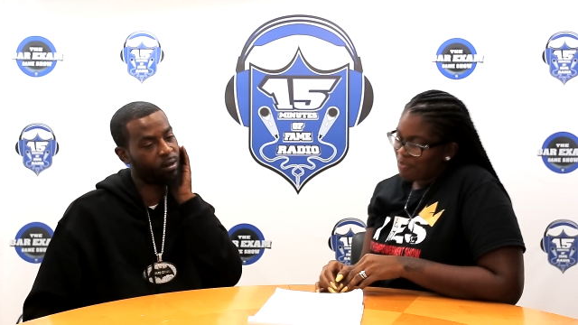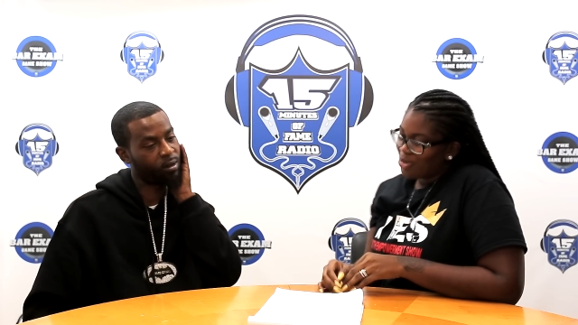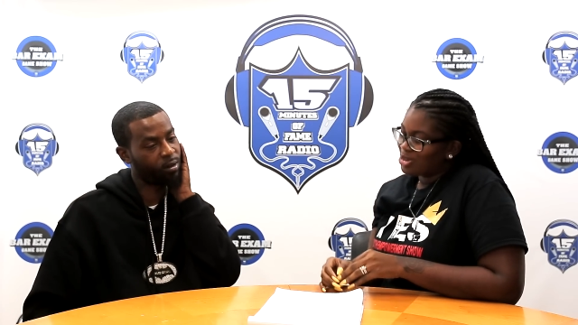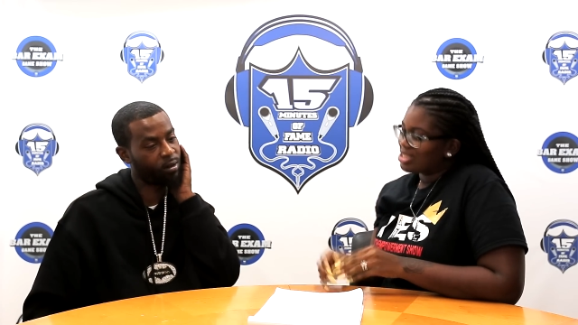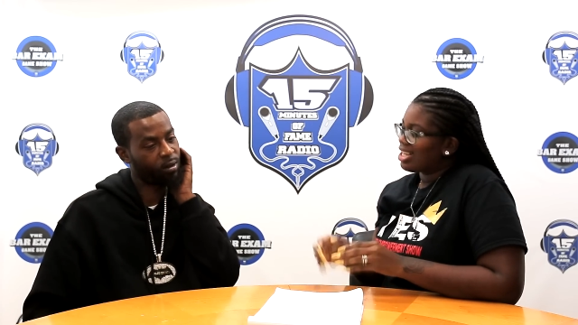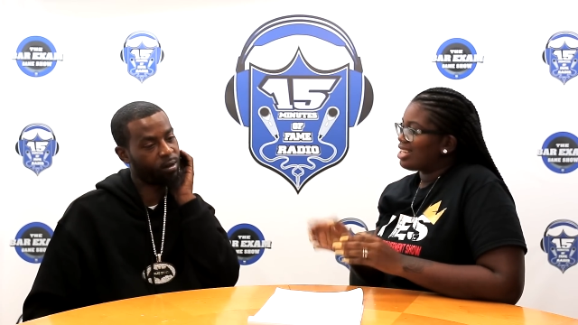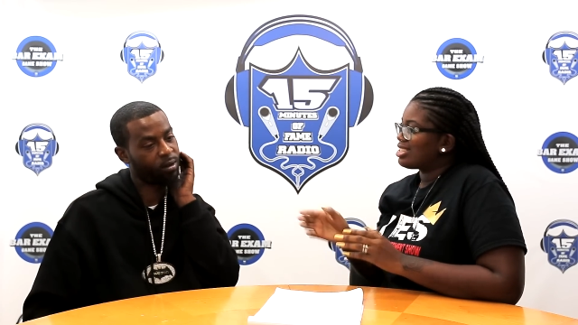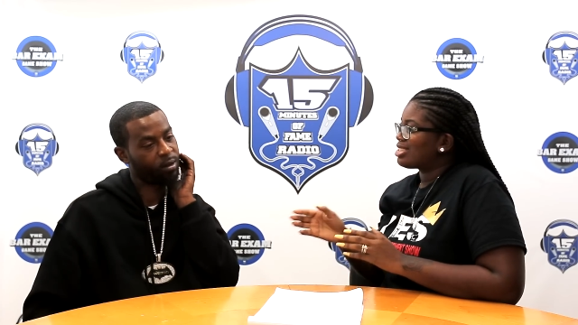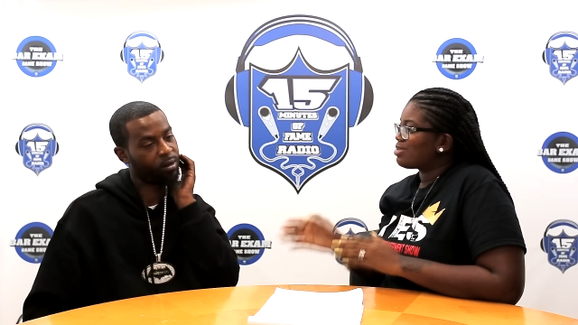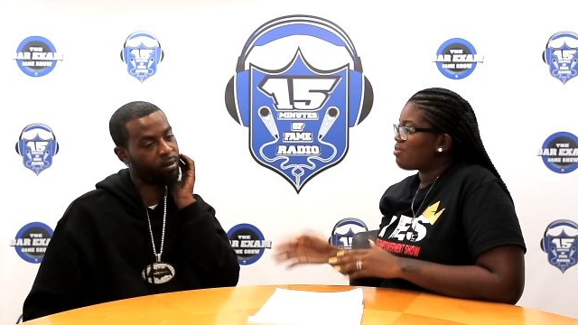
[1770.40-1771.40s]
Speaker 1: You
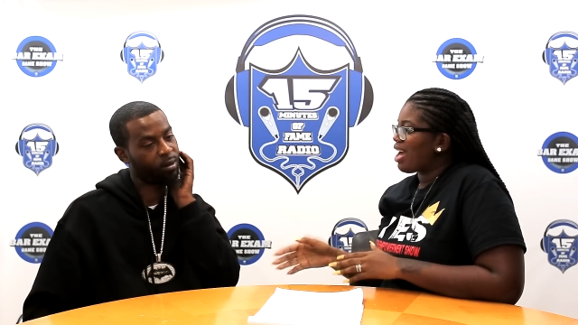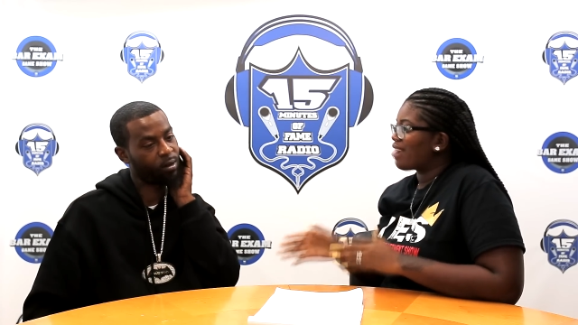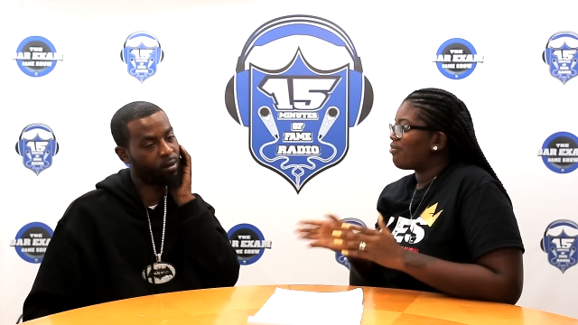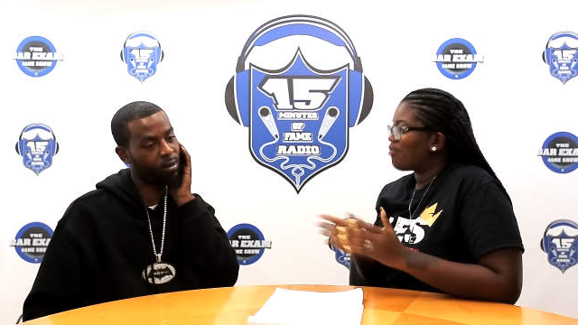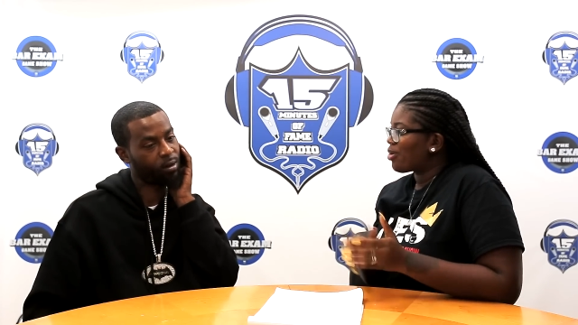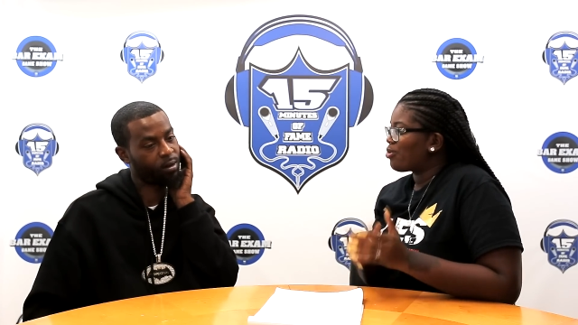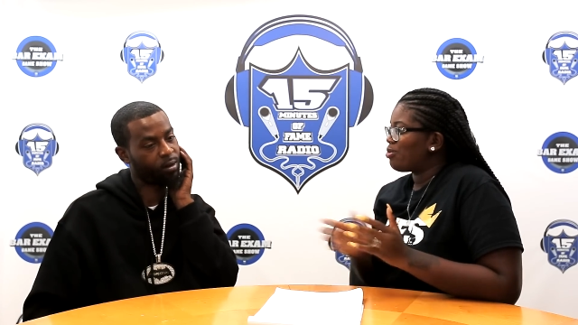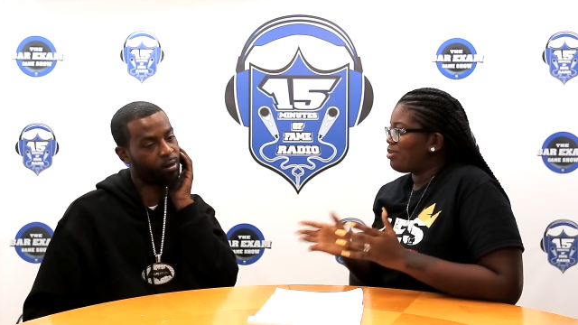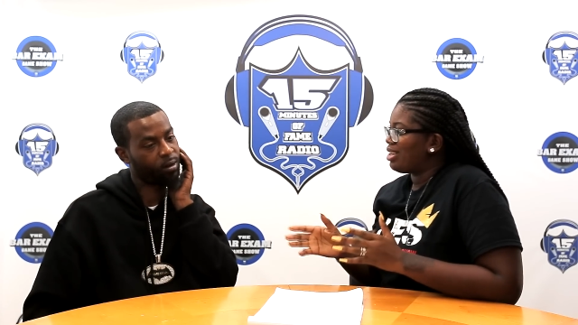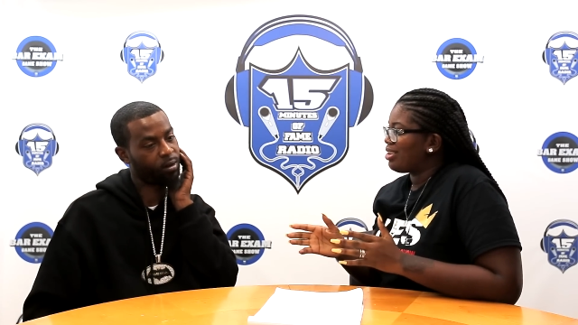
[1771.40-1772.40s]
said, smack
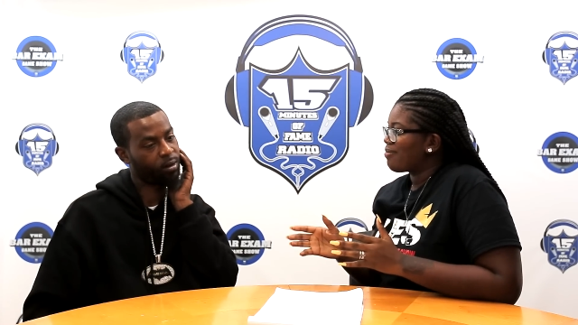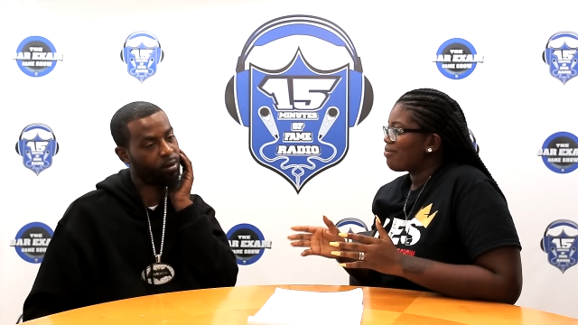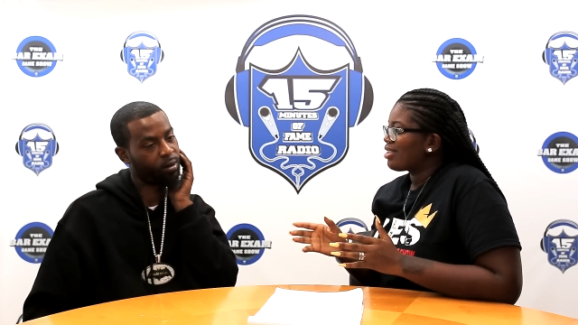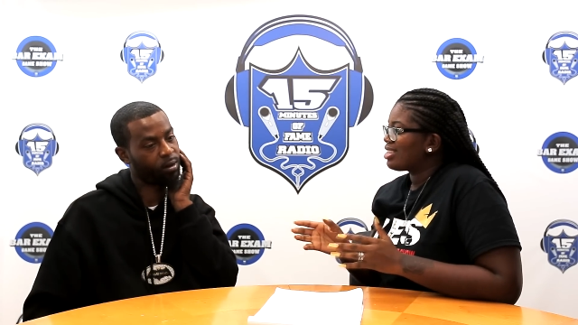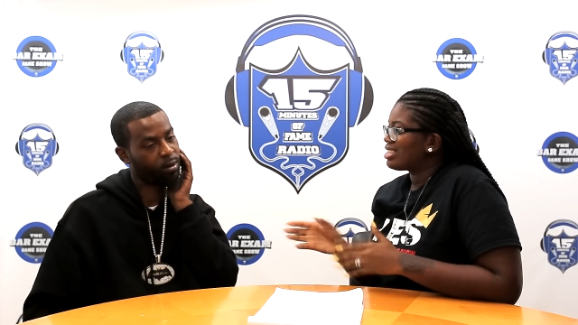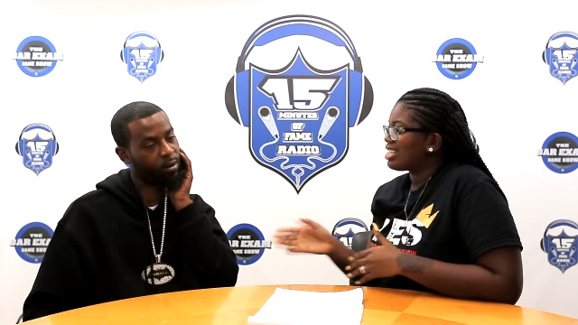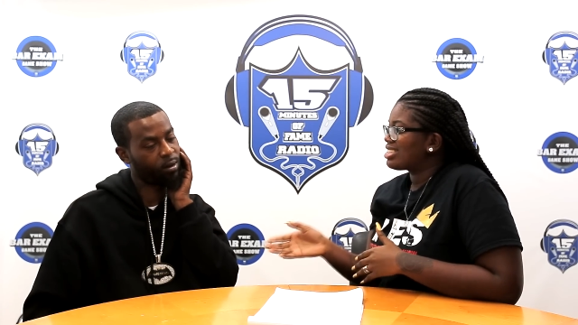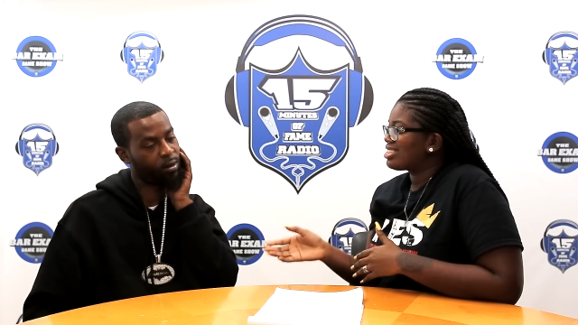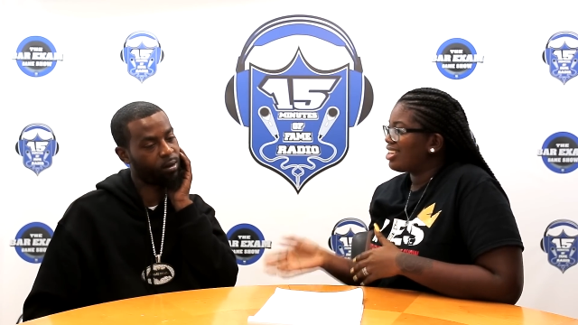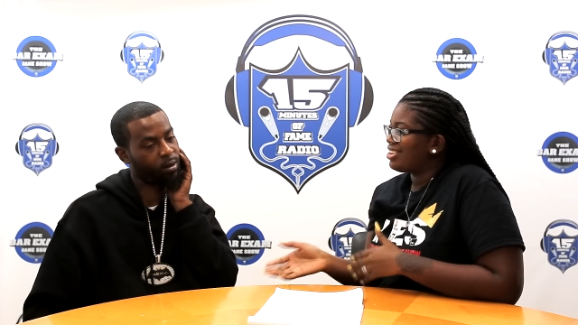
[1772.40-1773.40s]
with me, because I
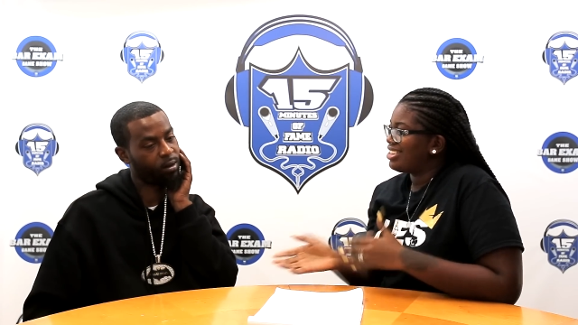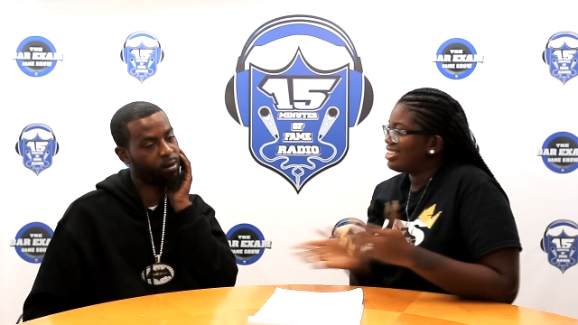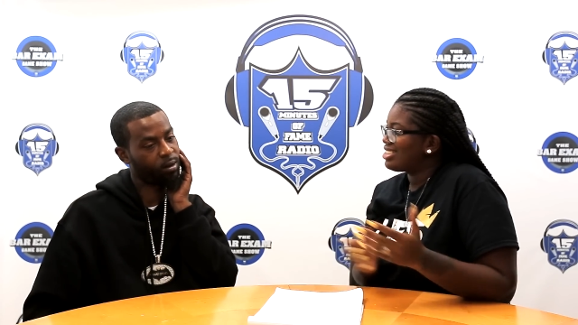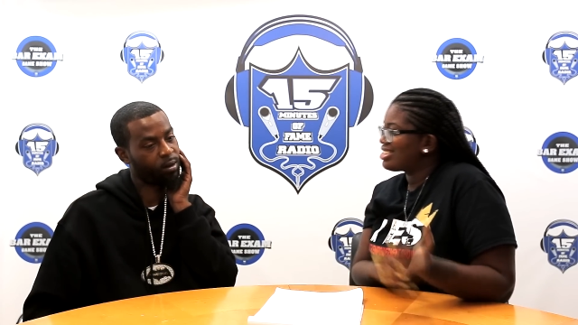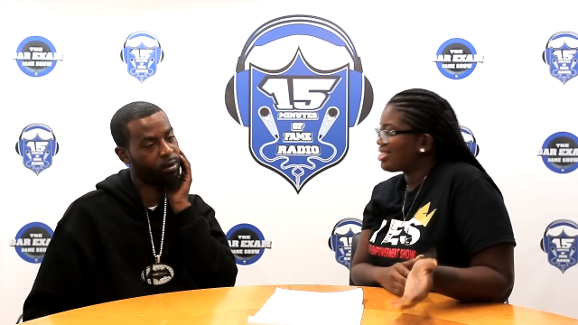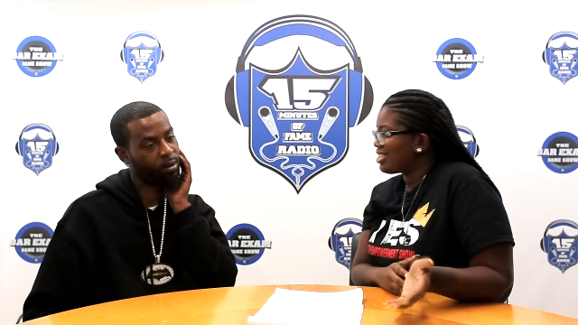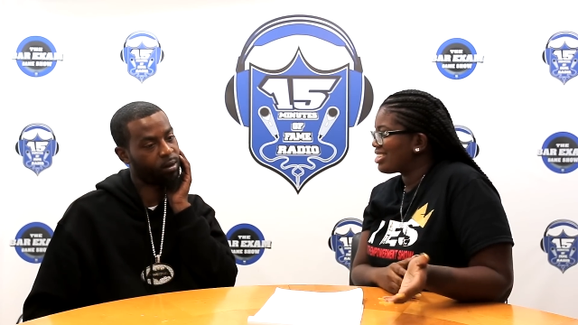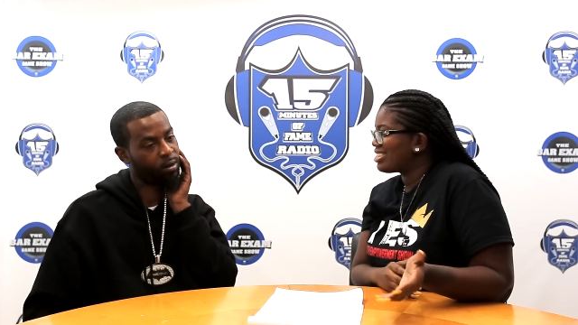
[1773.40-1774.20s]
sunned these,